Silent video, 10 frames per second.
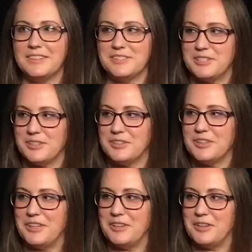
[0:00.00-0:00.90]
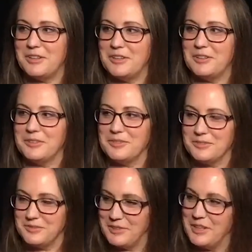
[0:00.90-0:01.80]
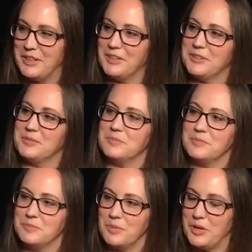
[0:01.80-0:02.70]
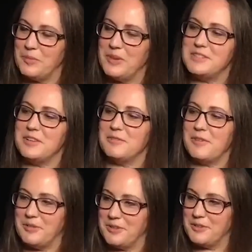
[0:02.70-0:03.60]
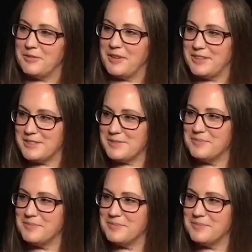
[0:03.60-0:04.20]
still in the putting myself out there phase.